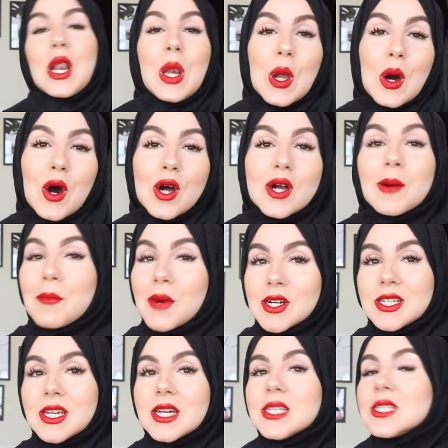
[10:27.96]
long,
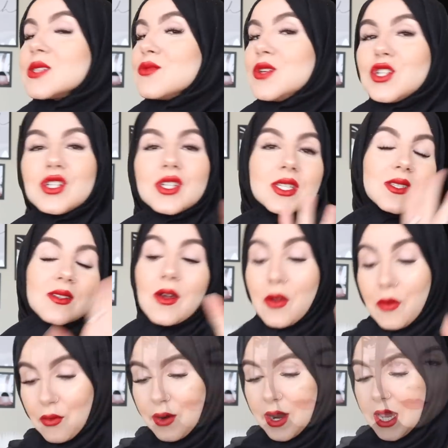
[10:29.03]
modest, which is
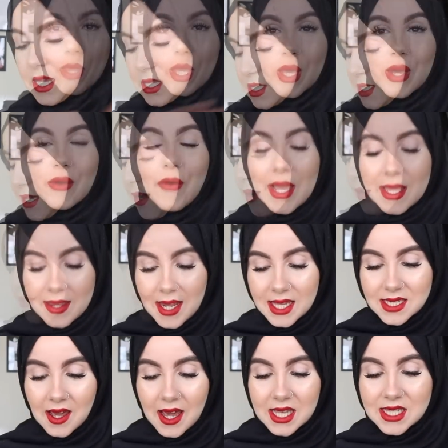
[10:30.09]
great. So, right, the
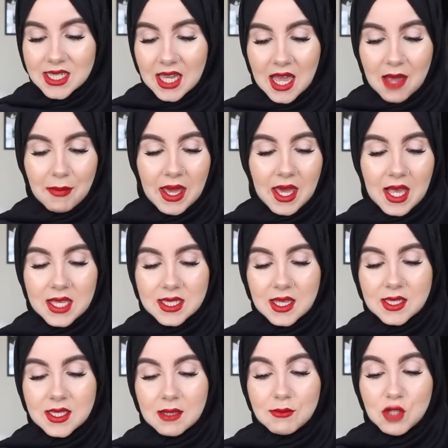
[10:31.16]
next item is
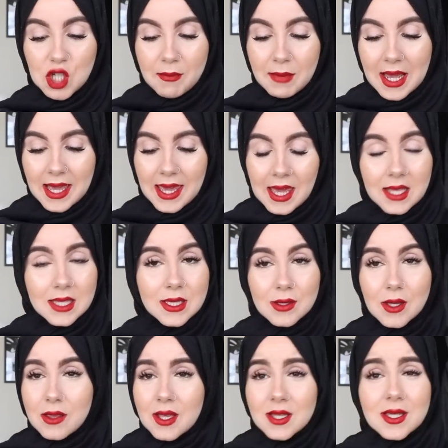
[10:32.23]
some gym leggings.
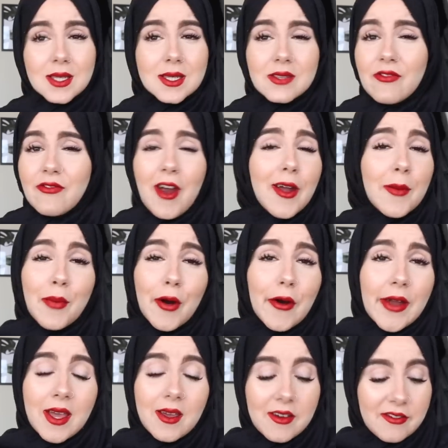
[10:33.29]
This is very
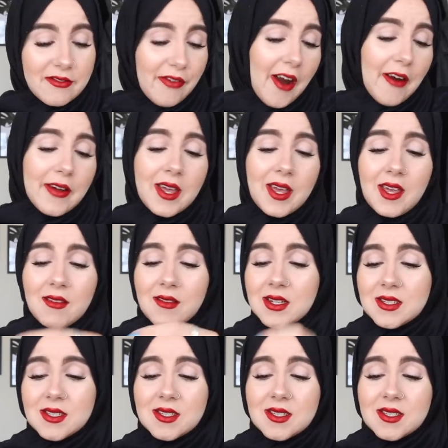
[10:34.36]
boring, very